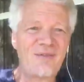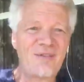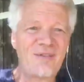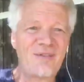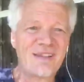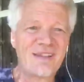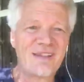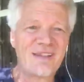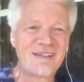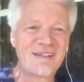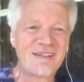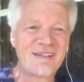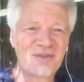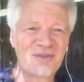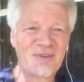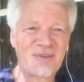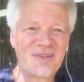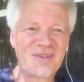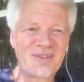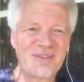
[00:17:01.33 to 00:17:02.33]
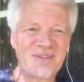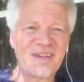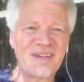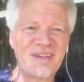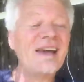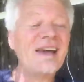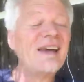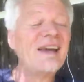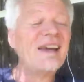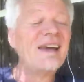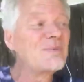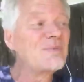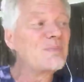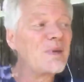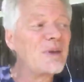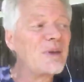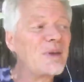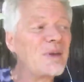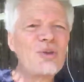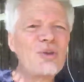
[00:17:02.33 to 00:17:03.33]
to save that situation.
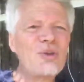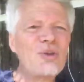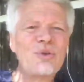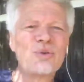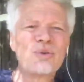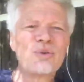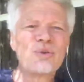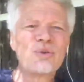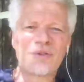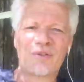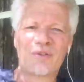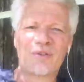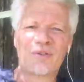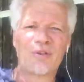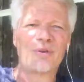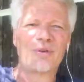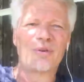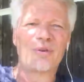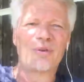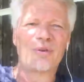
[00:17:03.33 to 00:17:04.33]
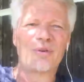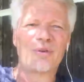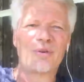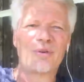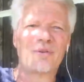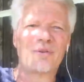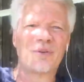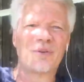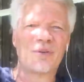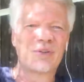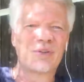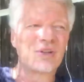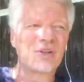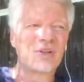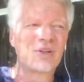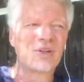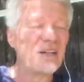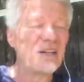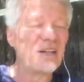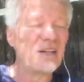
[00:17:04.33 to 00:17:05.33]
He's being used of the
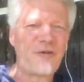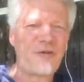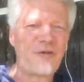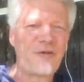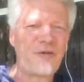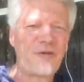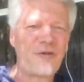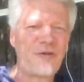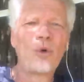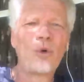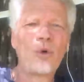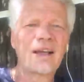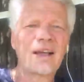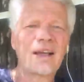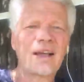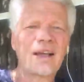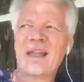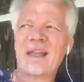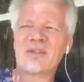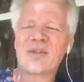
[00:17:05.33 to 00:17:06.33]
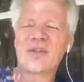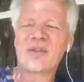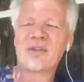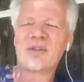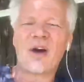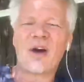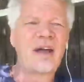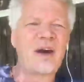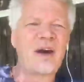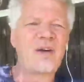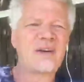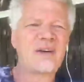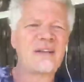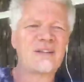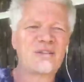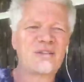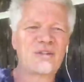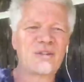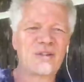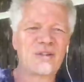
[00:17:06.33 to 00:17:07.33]
universe. He's the fool. That's
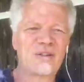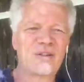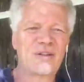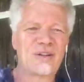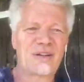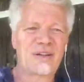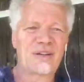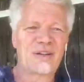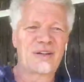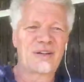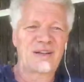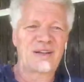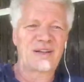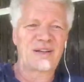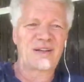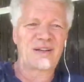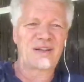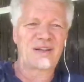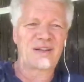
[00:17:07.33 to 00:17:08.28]
often how it needs to look.